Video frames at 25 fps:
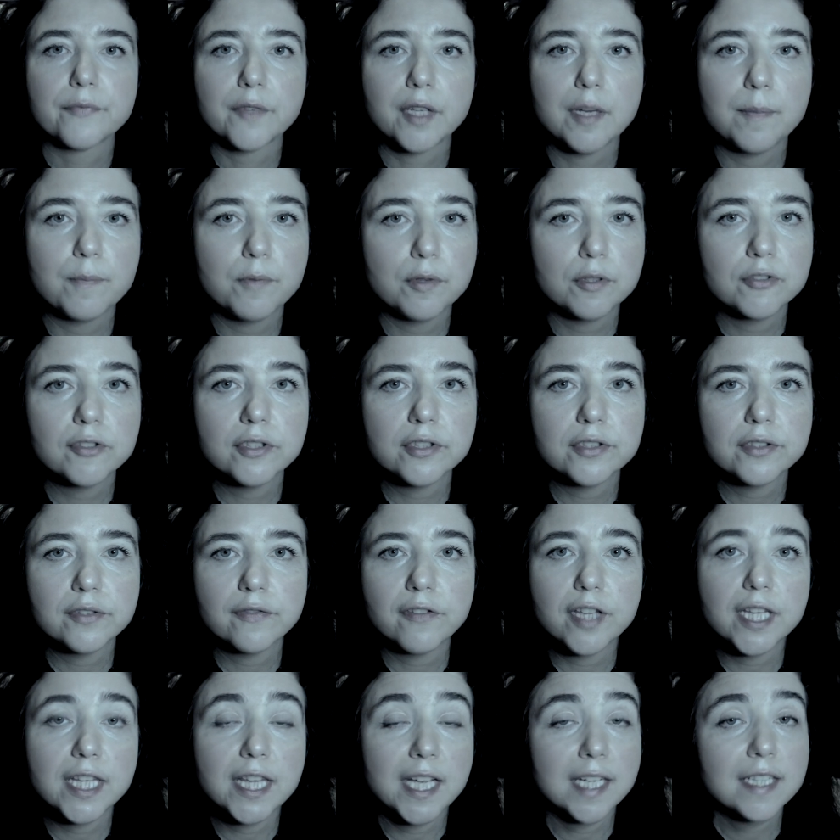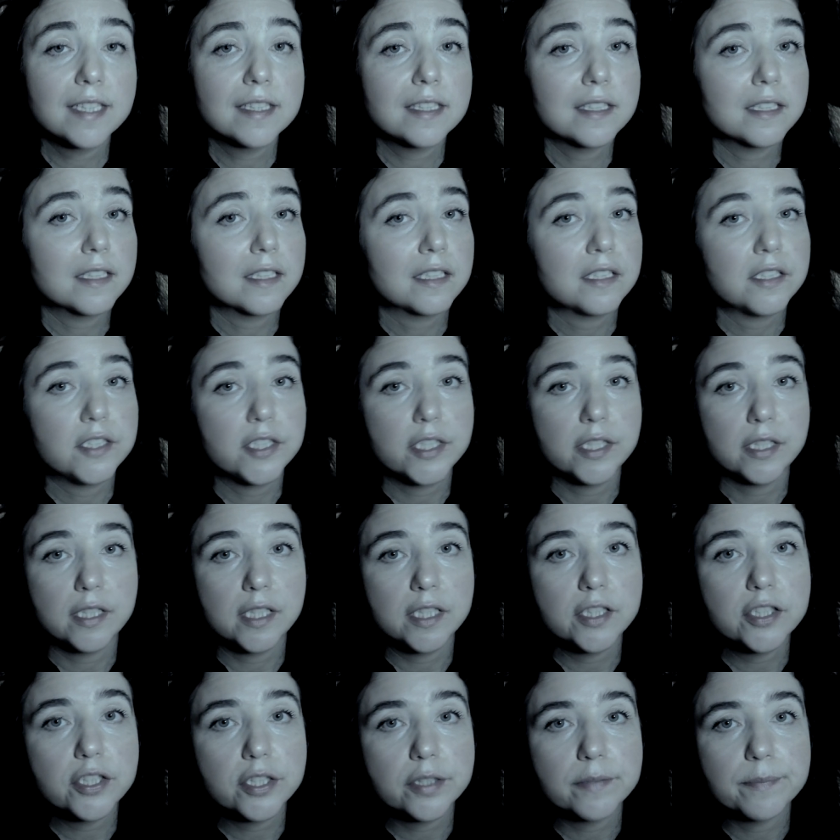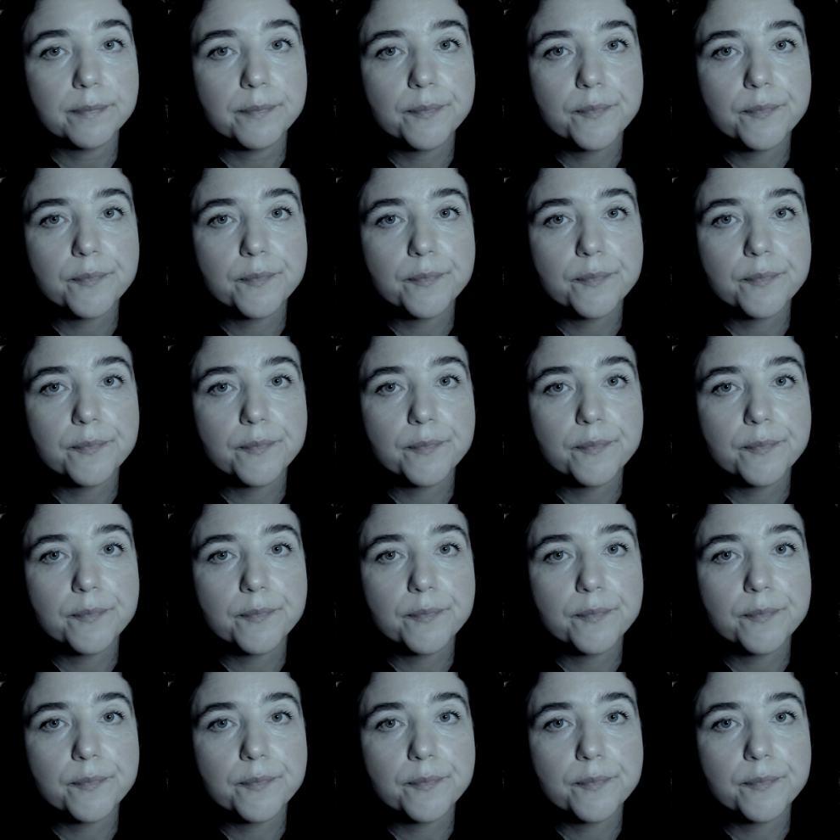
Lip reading: of the next generation.